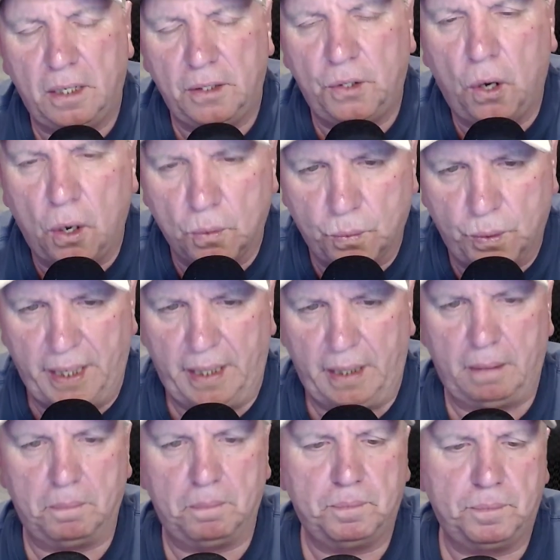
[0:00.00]

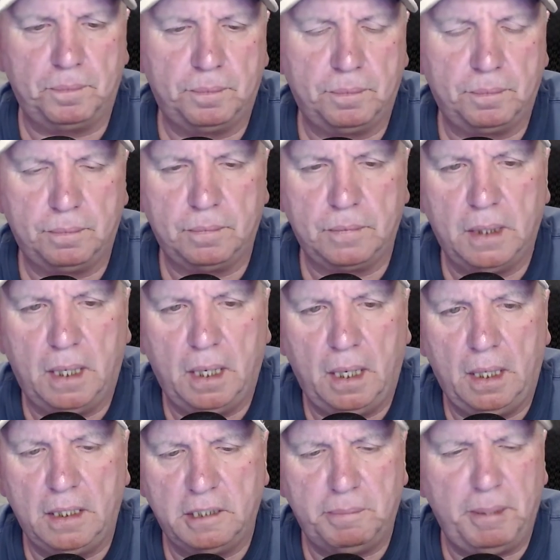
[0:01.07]
Doreen.
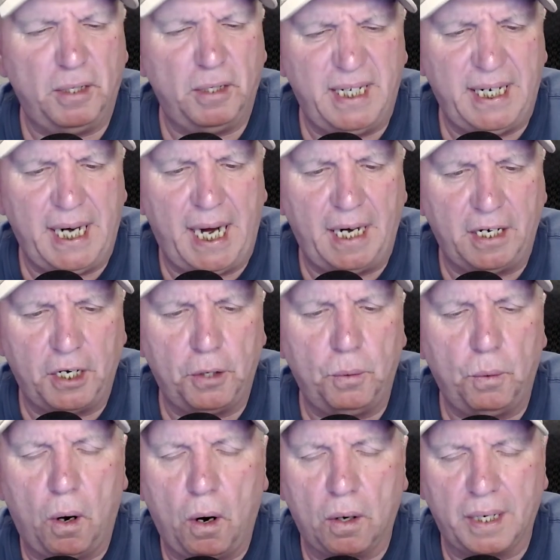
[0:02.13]
Spelled D A
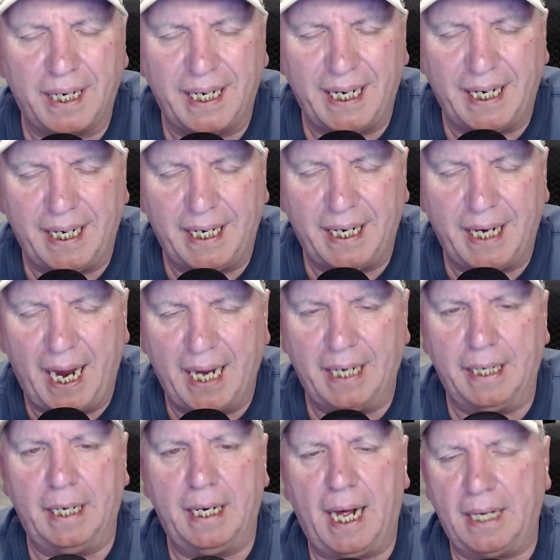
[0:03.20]
U R E E
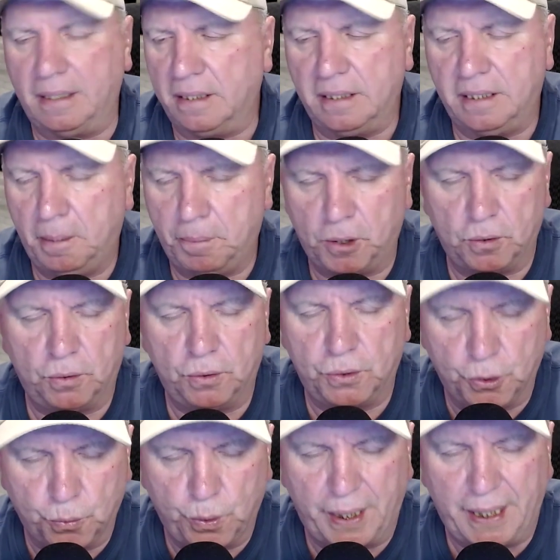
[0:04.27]
N, not the typical
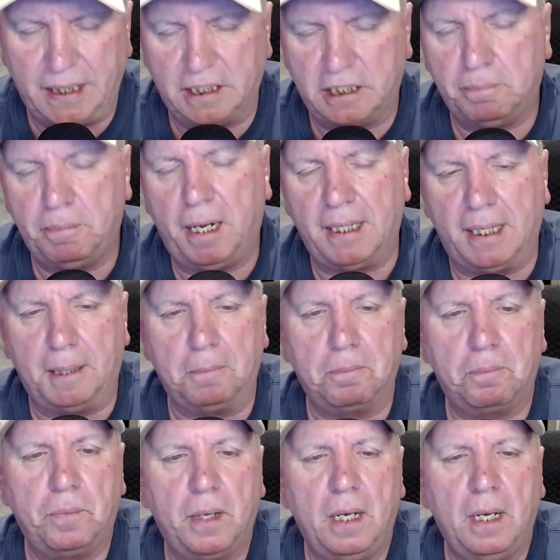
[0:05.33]
Doreen spelling.